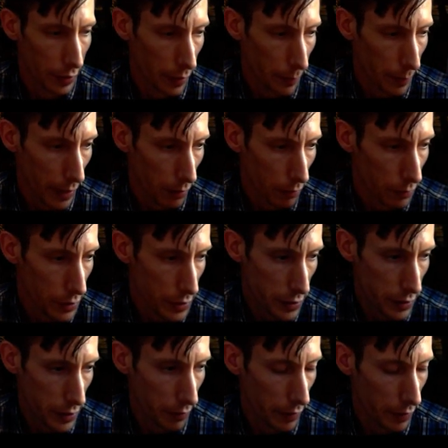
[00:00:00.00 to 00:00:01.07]
about
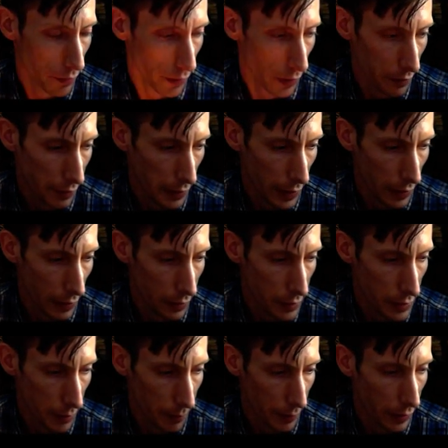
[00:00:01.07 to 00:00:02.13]
75 kilos,
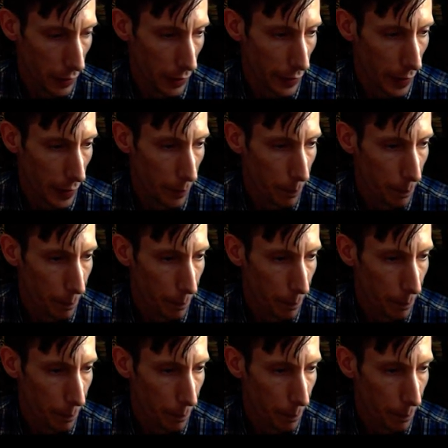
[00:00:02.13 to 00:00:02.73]
something like that.